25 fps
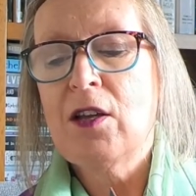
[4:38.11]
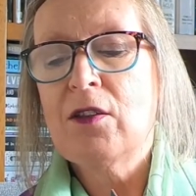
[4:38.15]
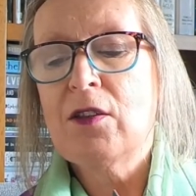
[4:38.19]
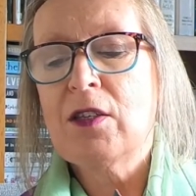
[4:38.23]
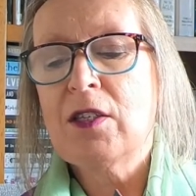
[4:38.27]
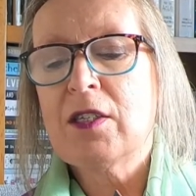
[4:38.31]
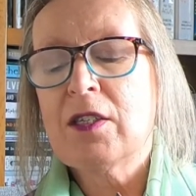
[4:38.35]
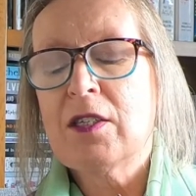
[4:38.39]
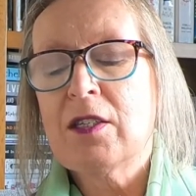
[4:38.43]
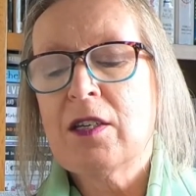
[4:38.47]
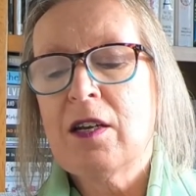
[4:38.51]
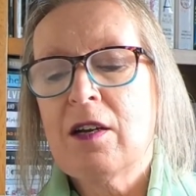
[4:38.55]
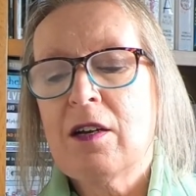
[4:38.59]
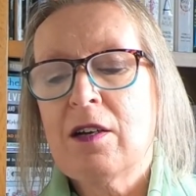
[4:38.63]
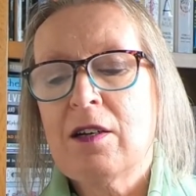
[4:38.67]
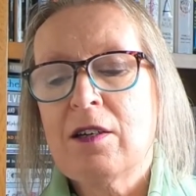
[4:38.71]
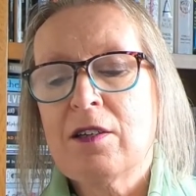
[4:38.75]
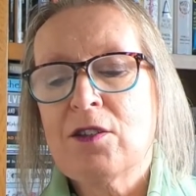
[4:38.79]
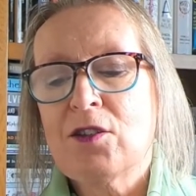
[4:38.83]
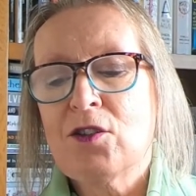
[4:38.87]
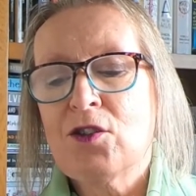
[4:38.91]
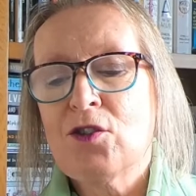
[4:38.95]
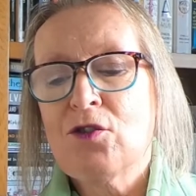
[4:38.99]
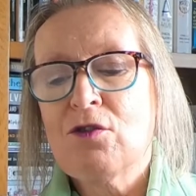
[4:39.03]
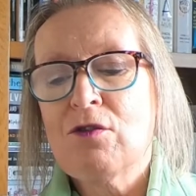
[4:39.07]
the
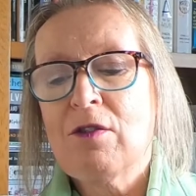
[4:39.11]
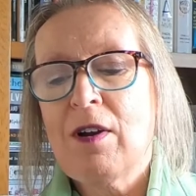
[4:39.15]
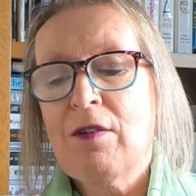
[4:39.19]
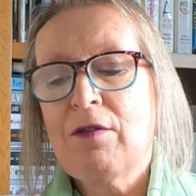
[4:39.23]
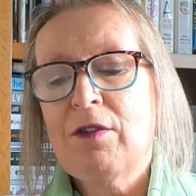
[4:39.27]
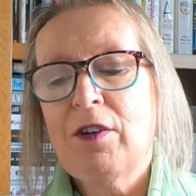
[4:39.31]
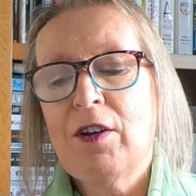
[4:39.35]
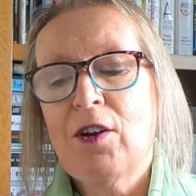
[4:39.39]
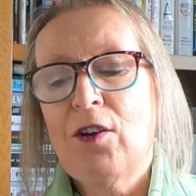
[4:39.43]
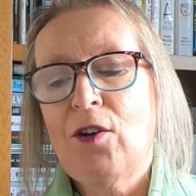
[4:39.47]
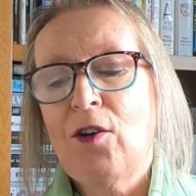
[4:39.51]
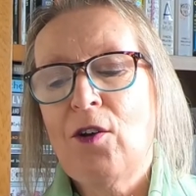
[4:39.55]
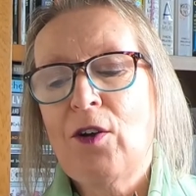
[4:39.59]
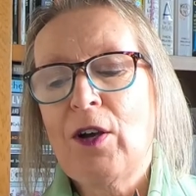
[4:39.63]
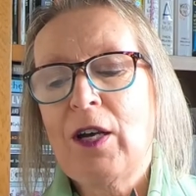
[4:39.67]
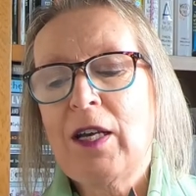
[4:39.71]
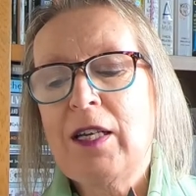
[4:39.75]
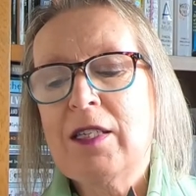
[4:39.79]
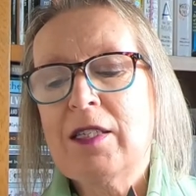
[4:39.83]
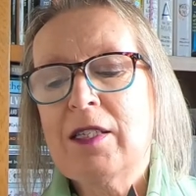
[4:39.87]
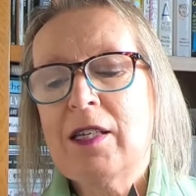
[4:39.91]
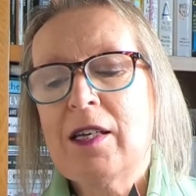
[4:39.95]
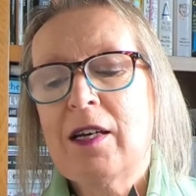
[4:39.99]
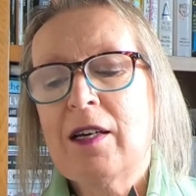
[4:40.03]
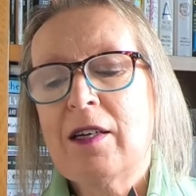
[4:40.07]
stars travel along
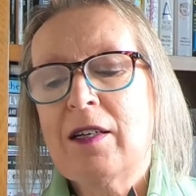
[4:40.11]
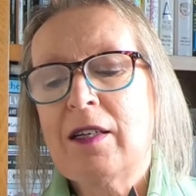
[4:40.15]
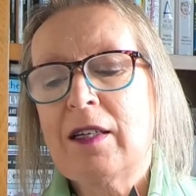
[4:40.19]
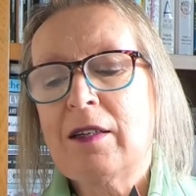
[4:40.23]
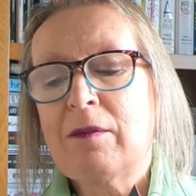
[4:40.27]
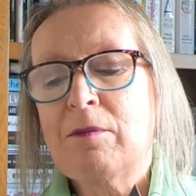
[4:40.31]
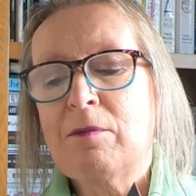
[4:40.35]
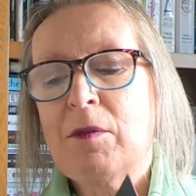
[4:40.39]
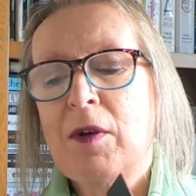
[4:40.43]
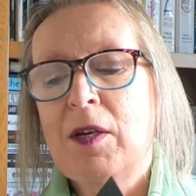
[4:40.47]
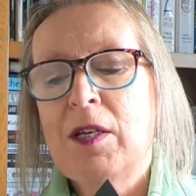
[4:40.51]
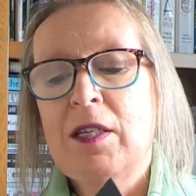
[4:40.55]
his arm.